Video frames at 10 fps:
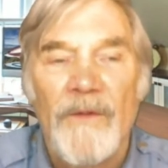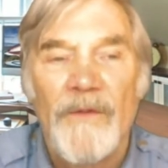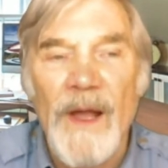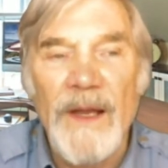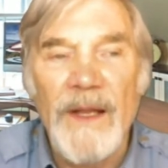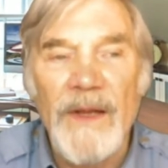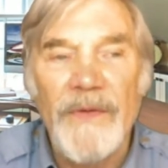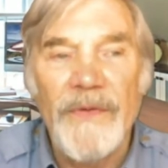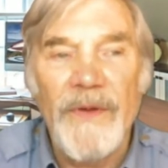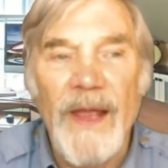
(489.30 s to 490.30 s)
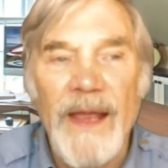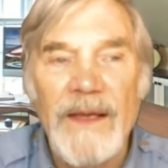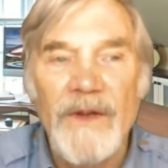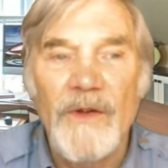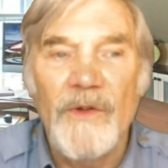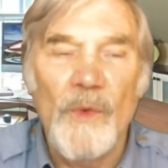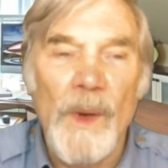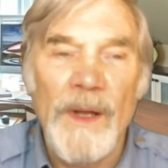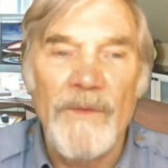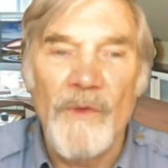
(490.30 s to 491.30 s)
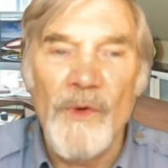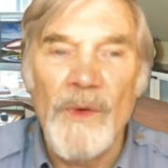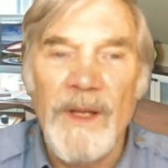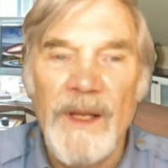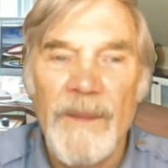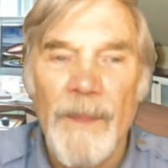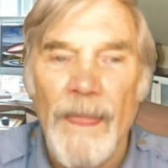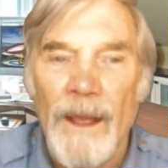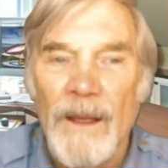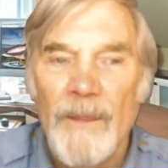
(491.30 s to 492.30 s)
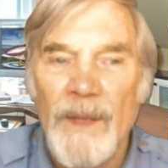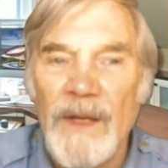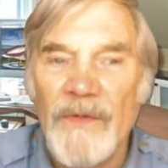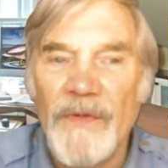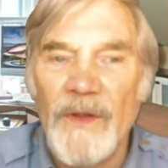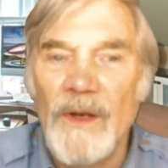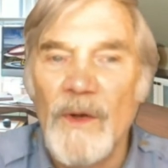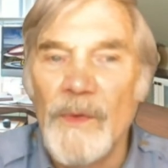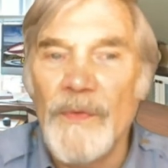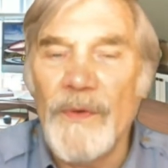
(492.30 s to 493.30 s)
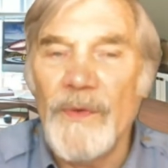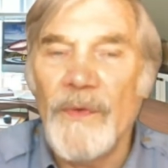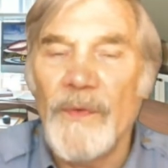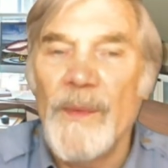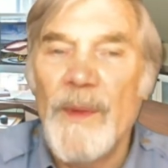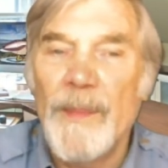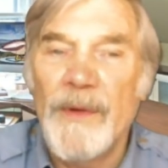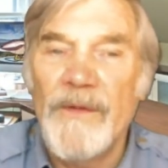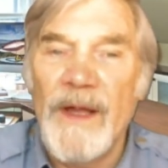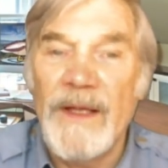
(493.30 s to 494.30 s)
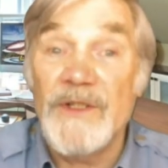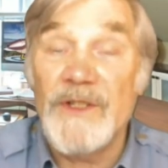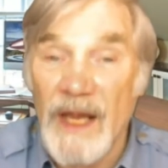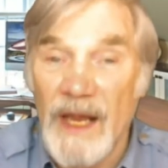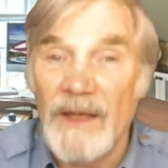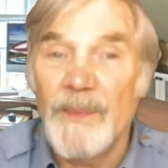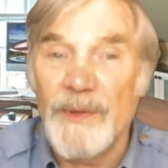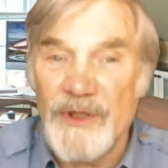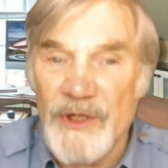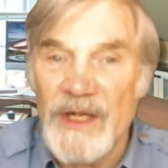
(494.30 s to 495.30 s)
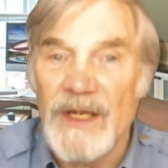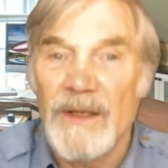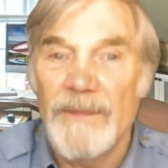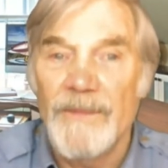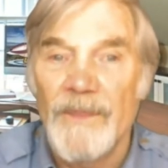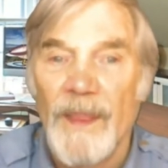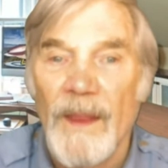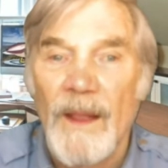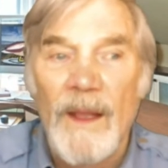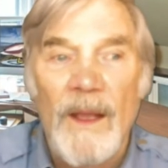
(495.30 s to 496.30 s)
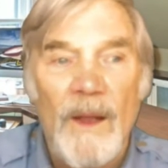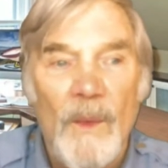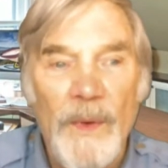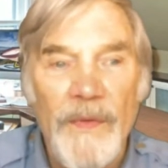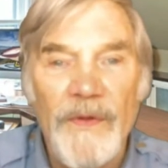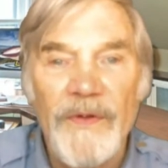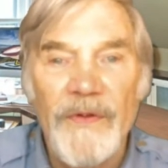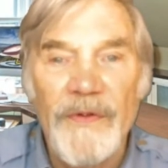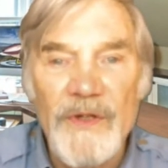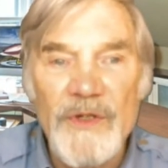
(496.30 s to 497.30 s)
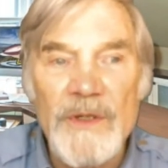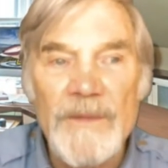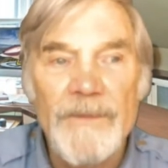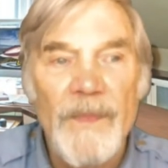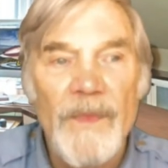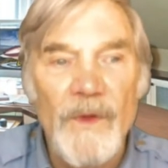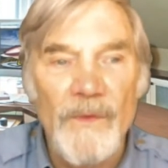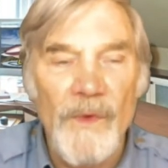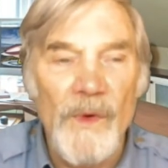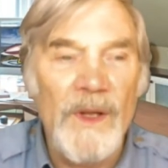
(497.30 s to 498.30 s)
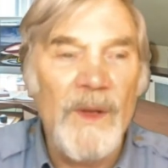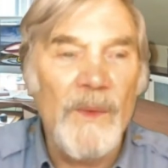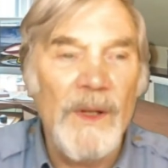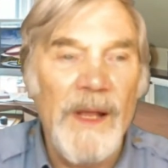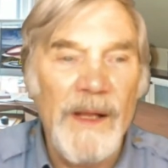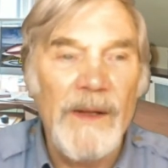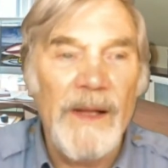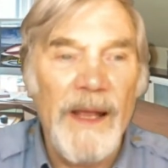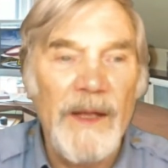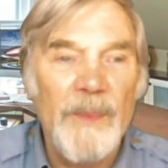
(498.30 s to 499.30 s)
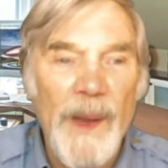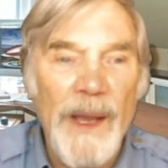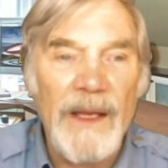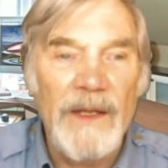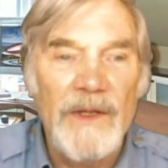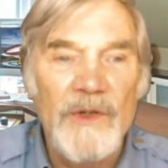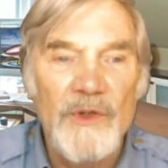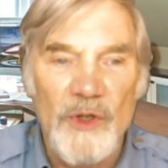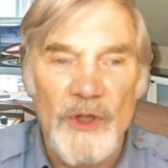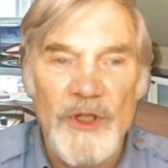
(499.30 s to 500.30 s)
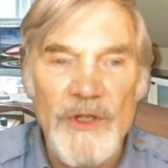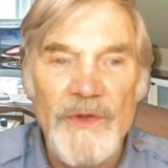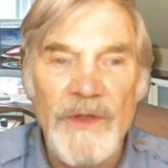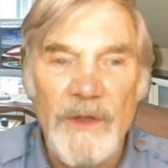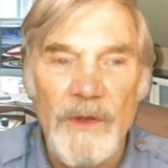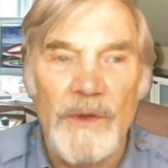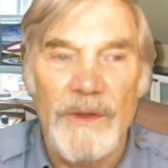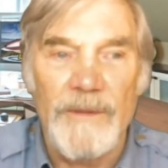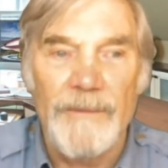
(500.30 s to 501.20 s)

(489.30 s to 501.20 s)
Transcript: Friday's 8-1 ruling means that lawsuits from the providers can proceed. With the decision, the ruling will head back to the district court.